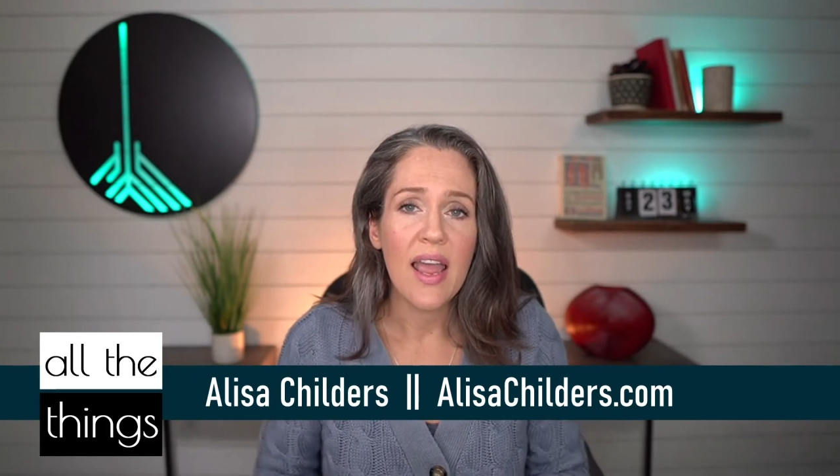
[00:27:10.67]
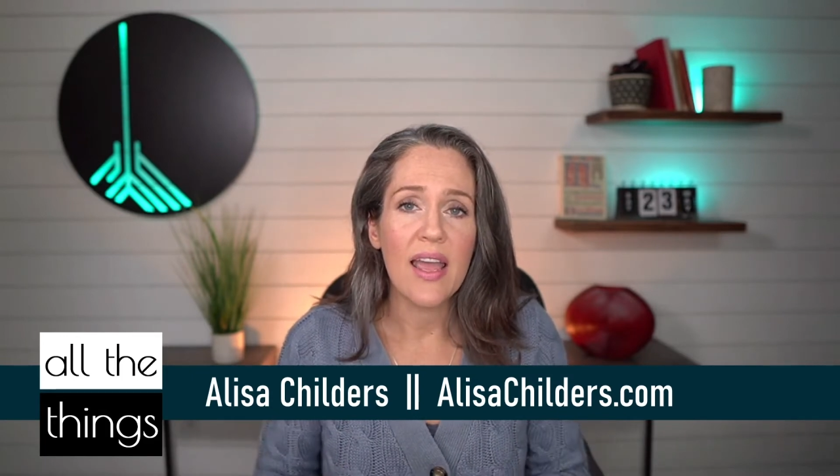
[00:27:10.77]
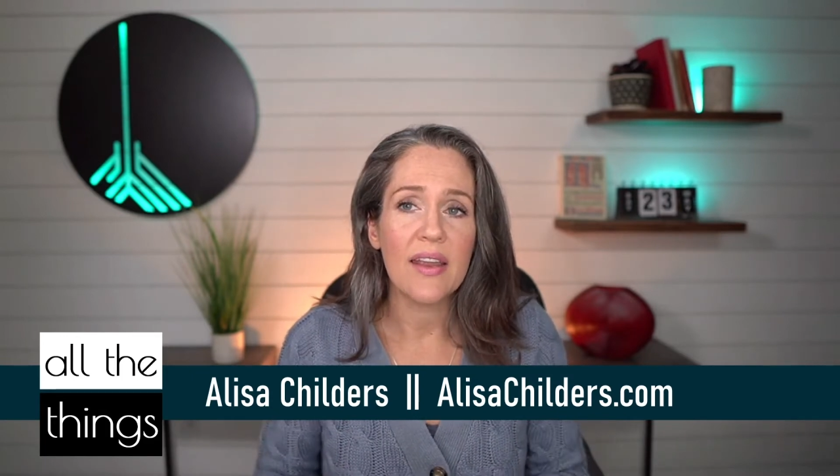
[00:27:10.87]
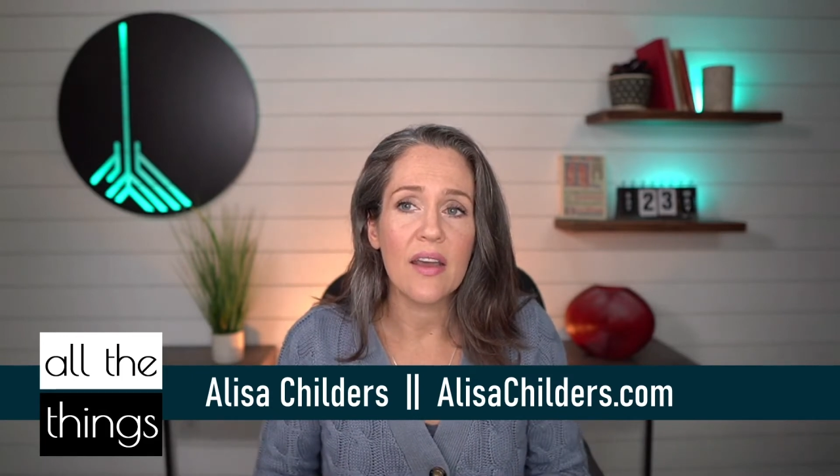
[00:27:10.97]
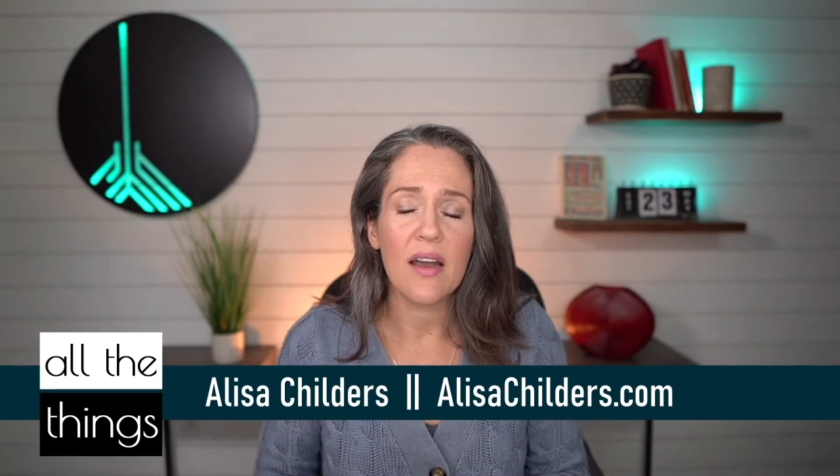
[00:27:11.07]

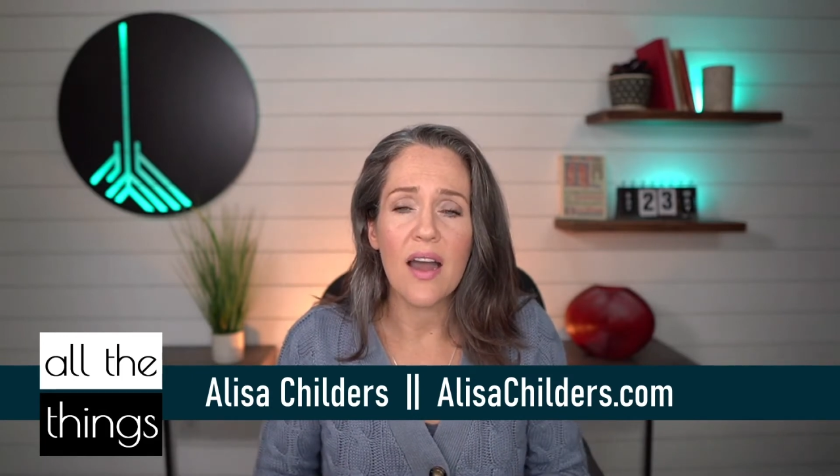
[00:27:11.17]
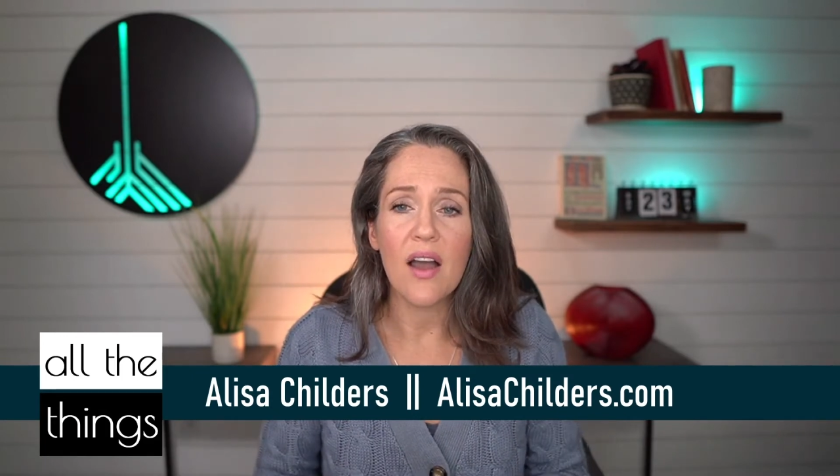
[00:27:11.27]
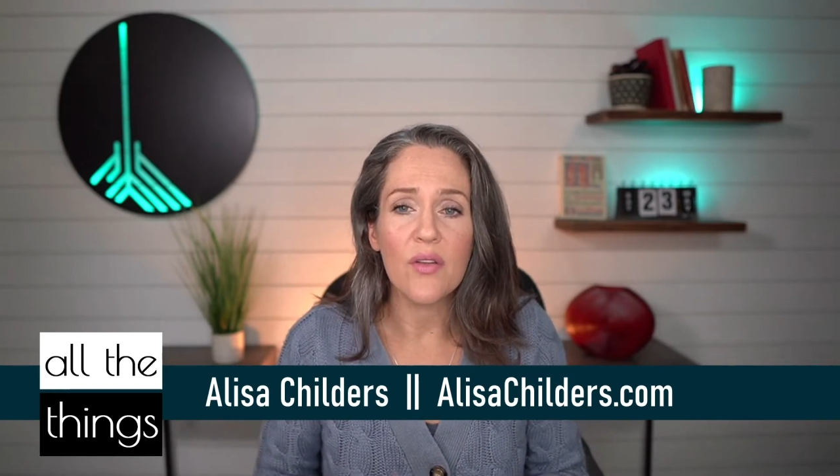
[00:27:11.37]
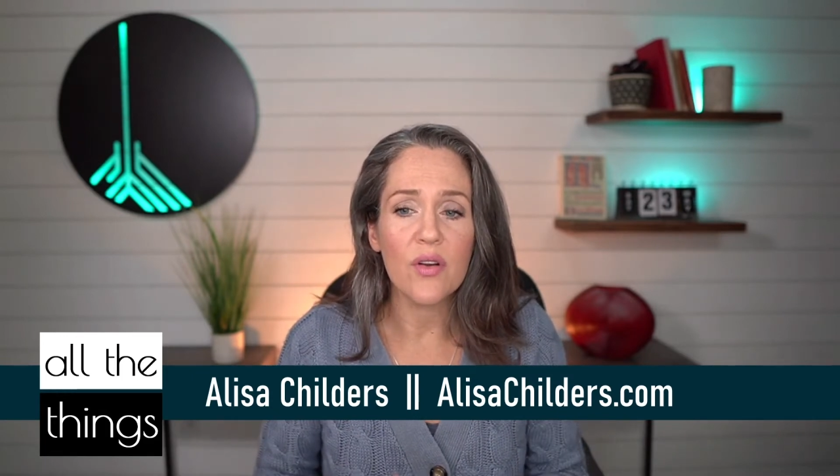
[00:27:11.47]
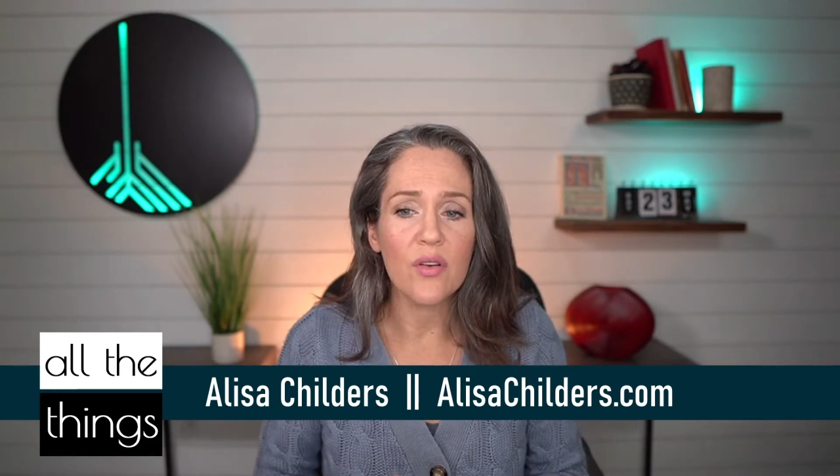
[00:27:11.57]
And uh,
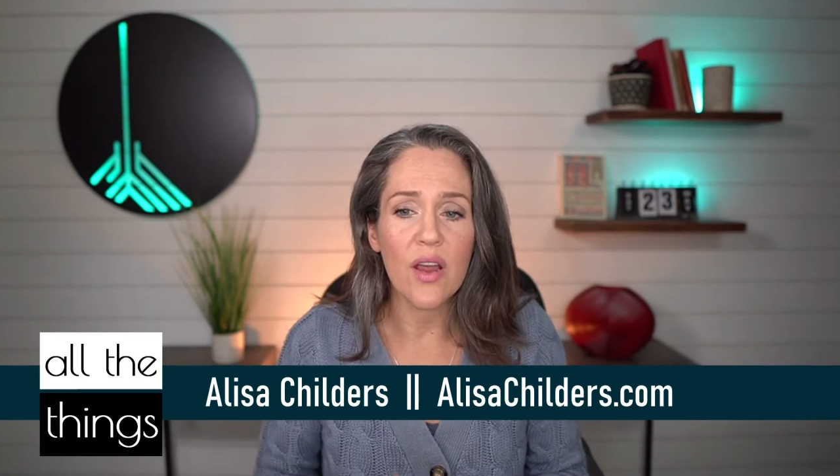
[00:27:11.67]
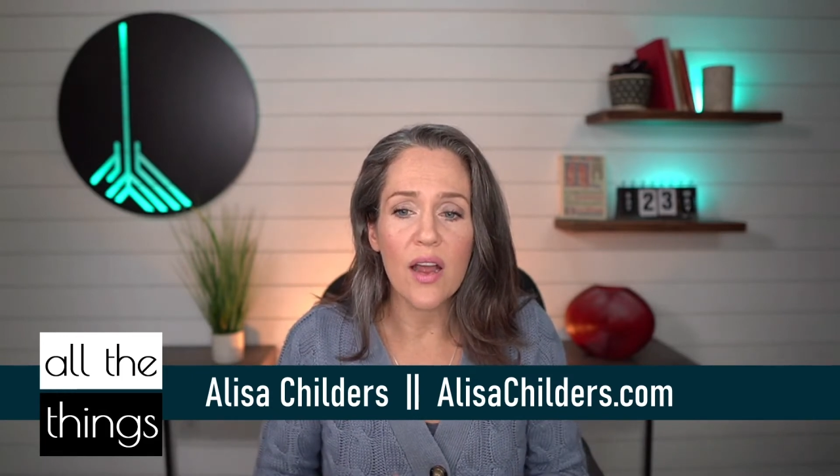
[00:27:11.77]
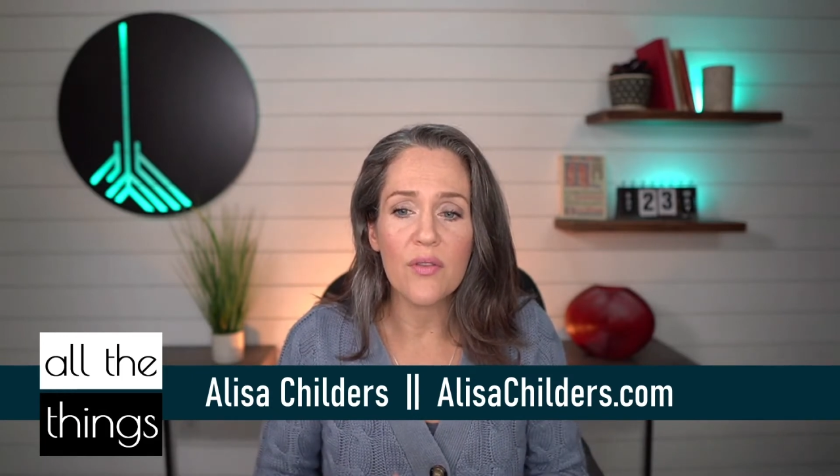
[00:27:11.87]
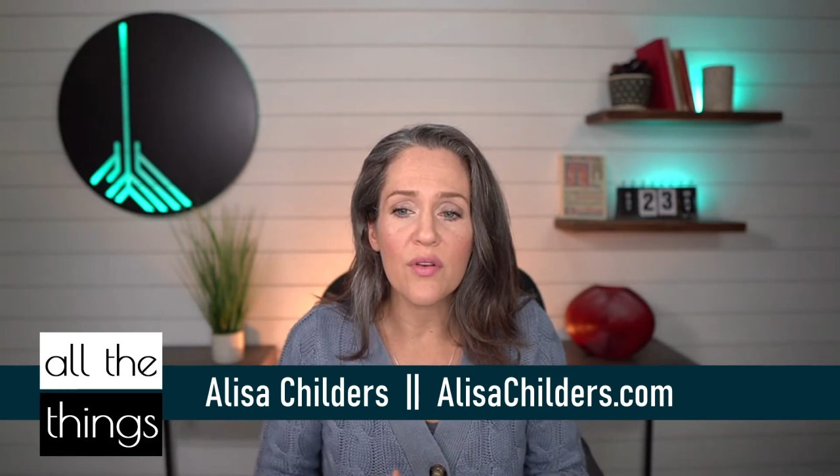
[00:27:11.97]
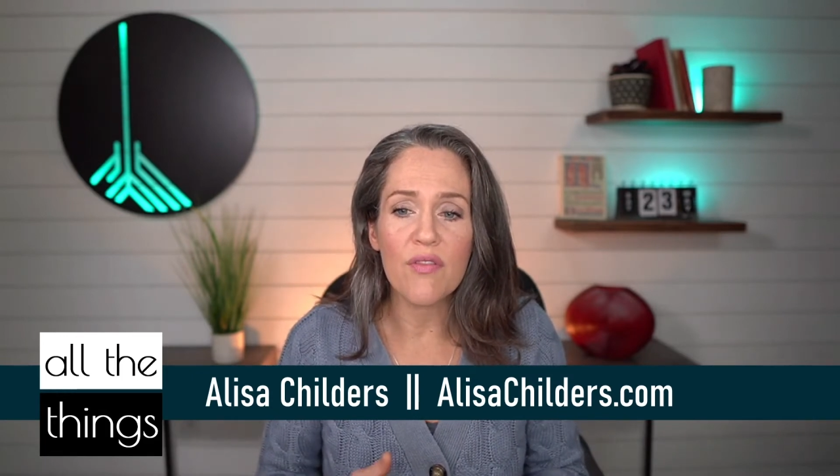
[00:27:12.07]
other,
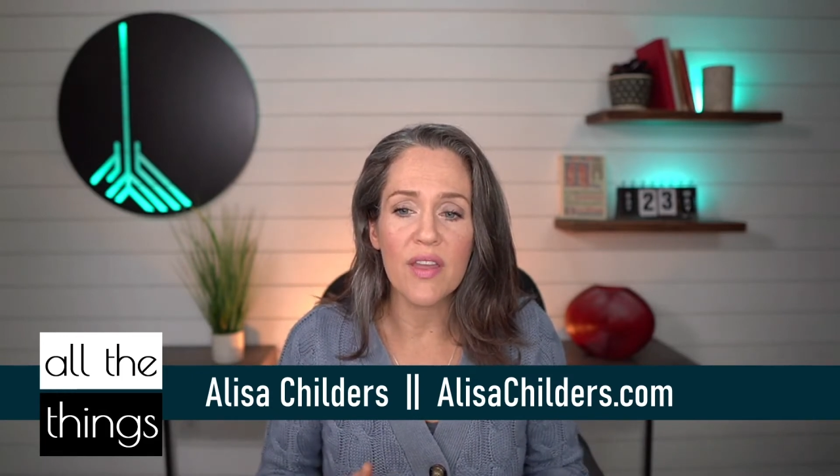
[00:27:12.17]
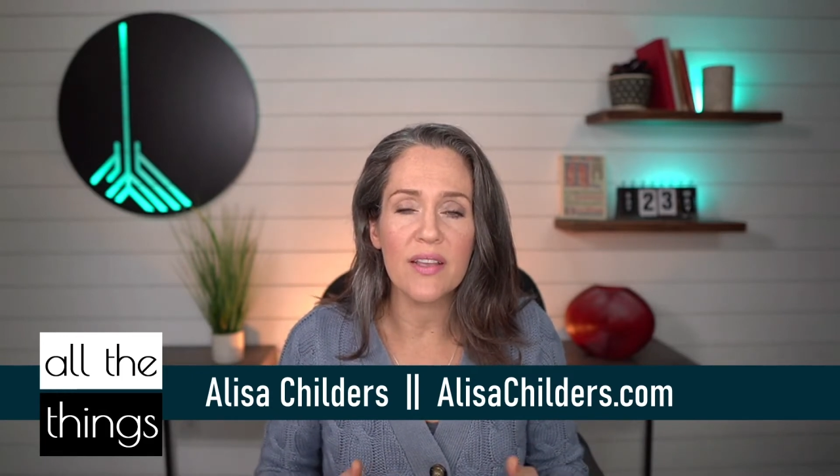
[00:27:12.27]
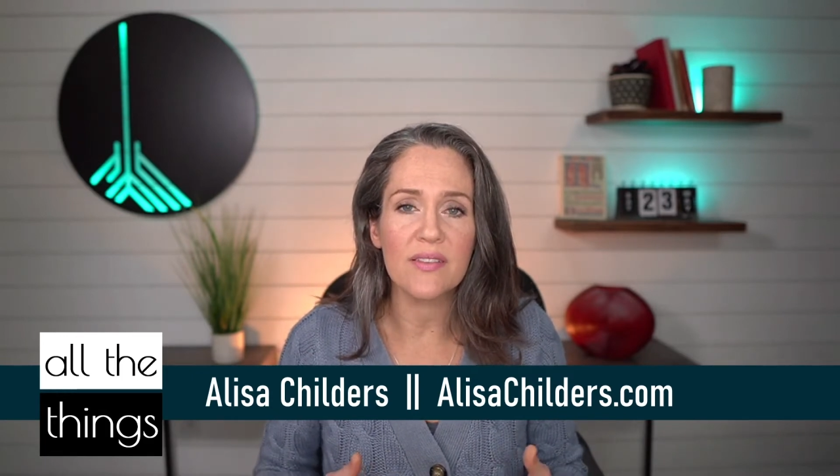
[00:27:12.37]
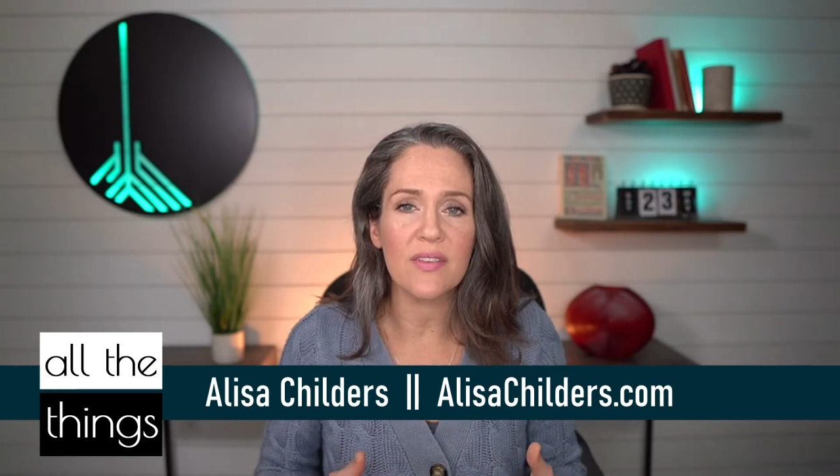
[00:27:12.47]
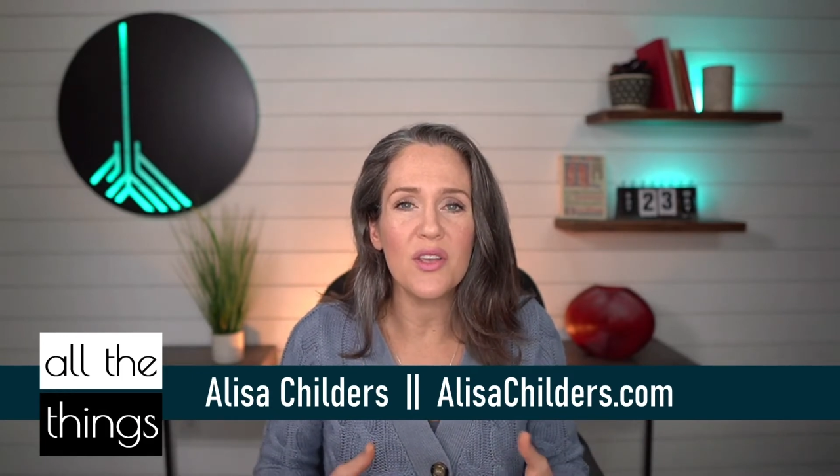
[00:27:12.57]
other things,